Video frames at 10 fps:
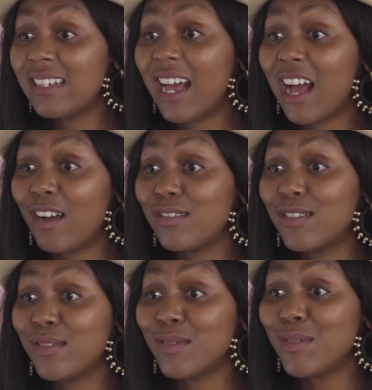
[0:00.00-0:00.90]
how
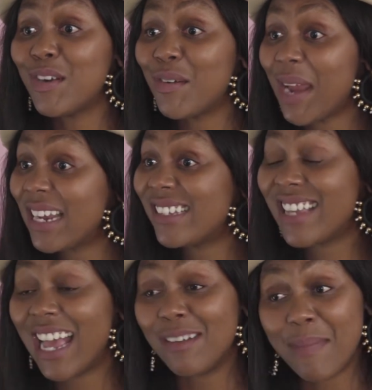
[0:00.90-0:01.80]
to create
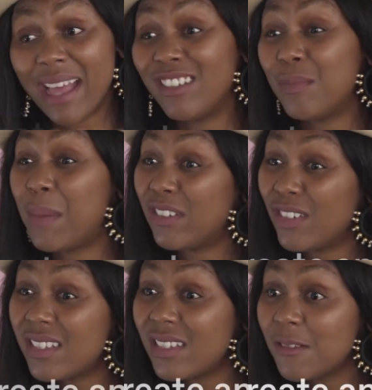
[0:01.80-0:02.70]
and manage
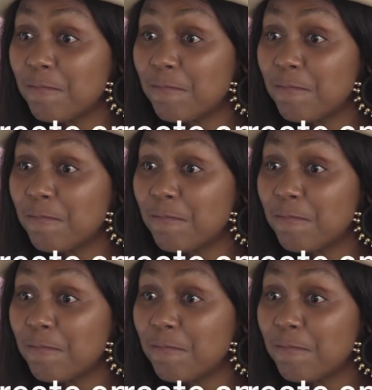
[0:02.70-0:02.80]
budgets.